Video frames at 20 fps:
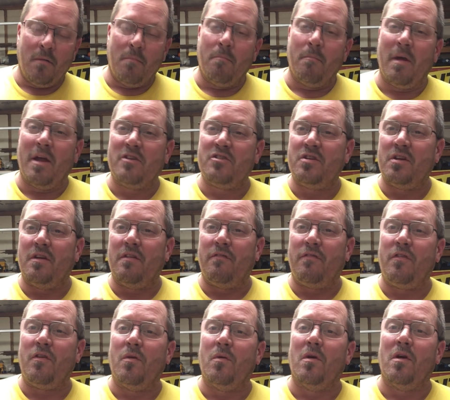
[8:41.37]
mention a
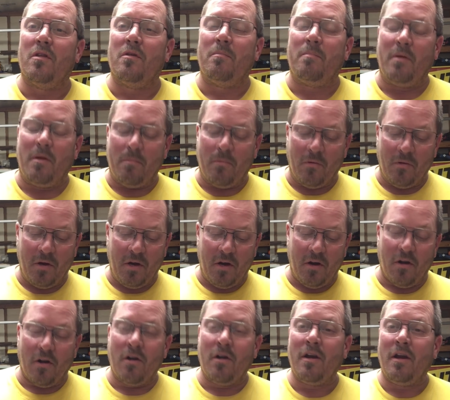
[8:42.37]
few other people
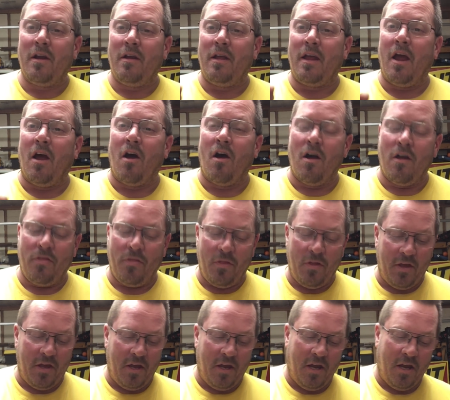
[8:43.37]
here on
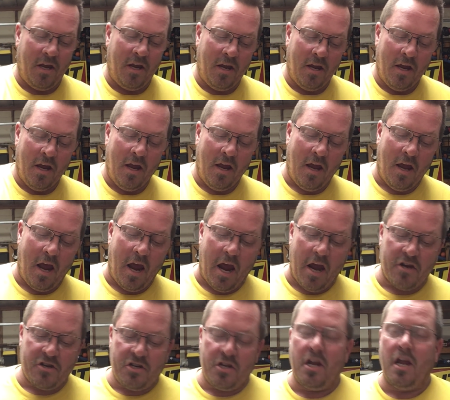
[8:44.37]
the
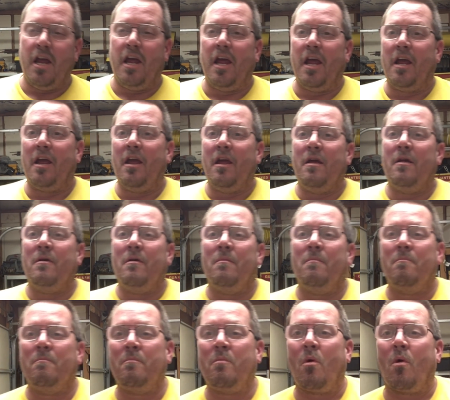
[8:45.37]
hashtag
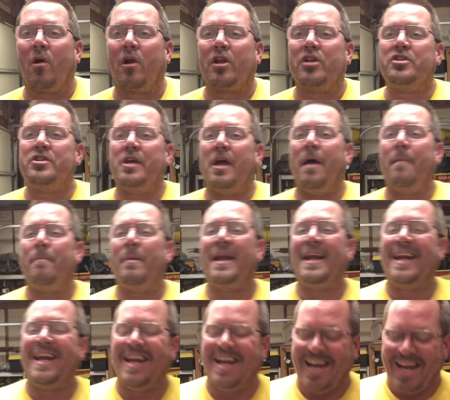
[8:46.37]
Pork Chop
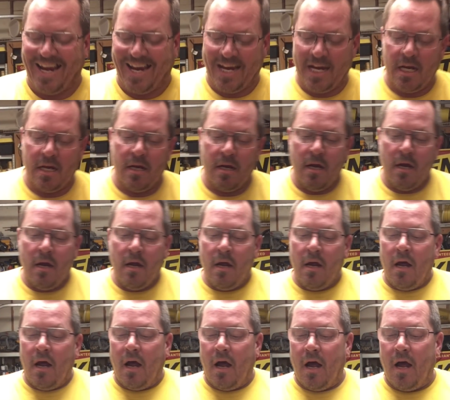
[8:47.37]
Day.
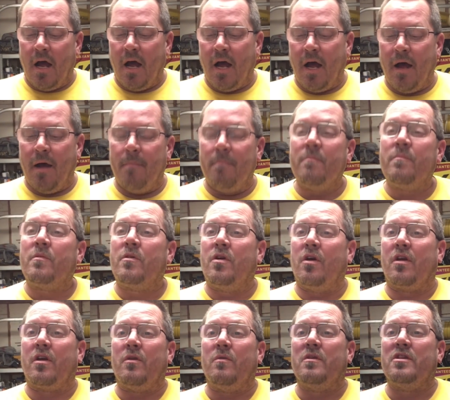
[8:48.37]

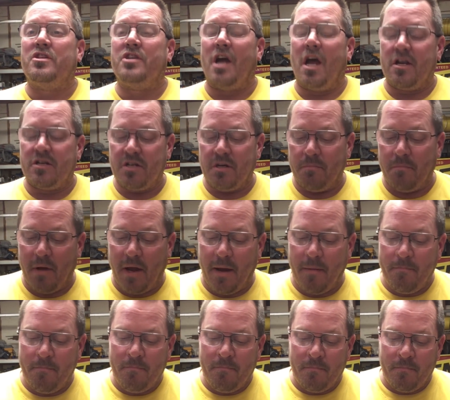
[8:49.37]
Cooking with Josh and
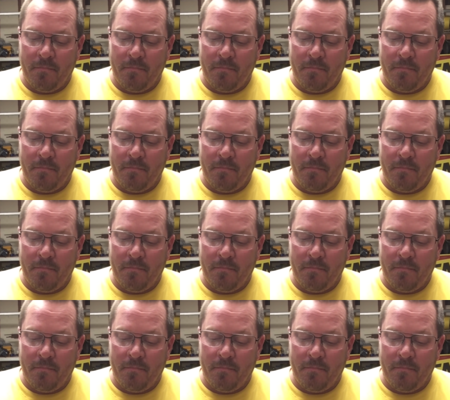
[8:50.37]
Babe,